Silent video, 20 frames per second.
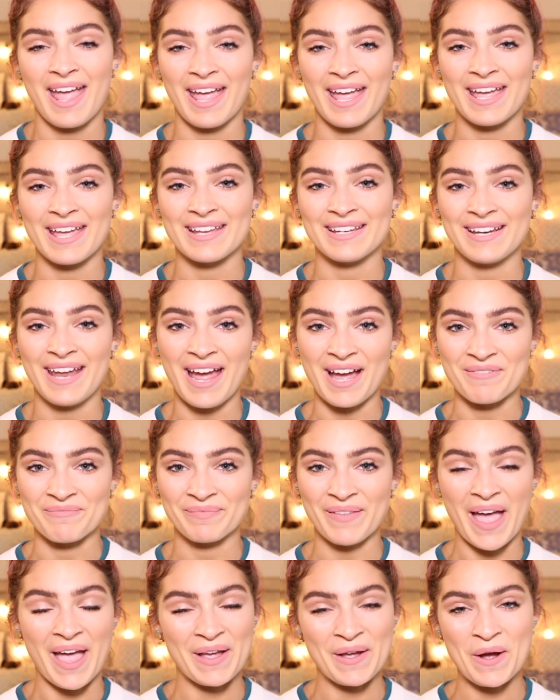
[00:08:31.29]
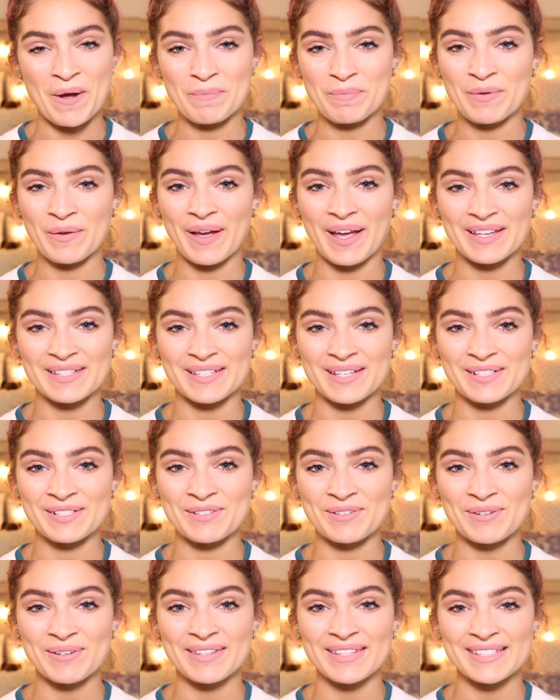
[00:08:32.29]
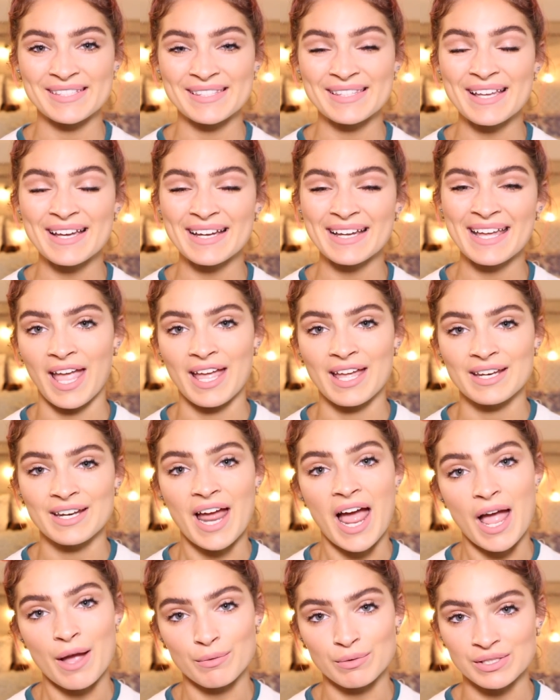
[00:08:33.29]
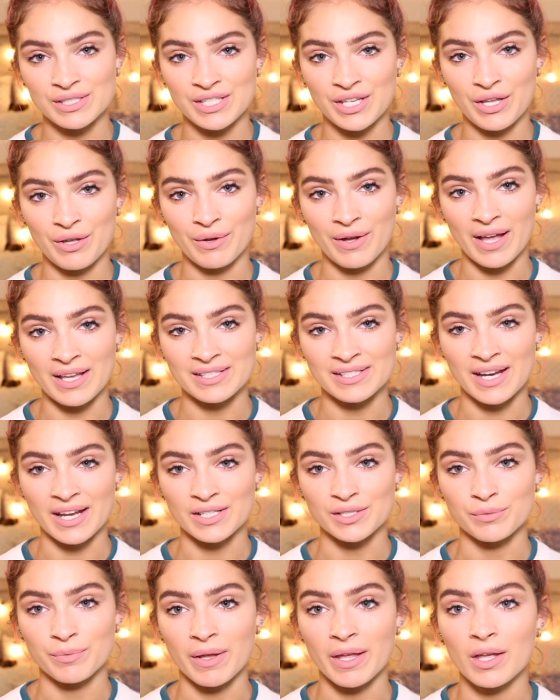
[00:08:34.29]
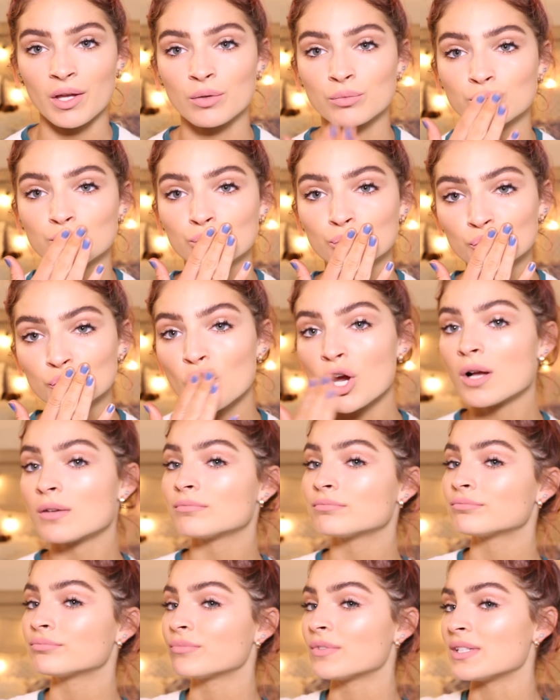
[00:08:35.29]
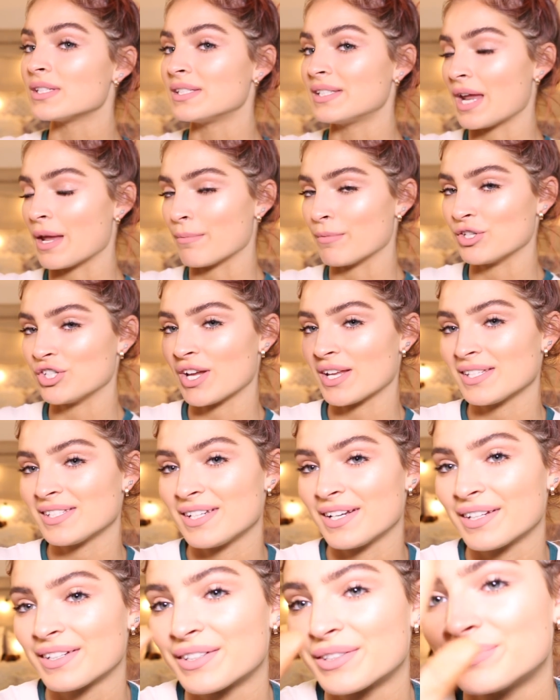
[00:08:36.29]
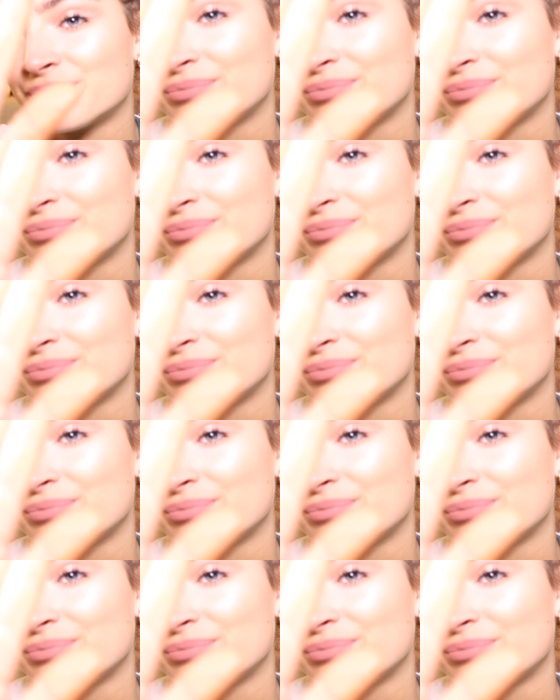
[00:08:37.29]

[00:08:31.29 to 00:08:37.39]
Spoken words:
And yeah, I hope you guys enjoy this look and I will see you guys next week. Stay majestic.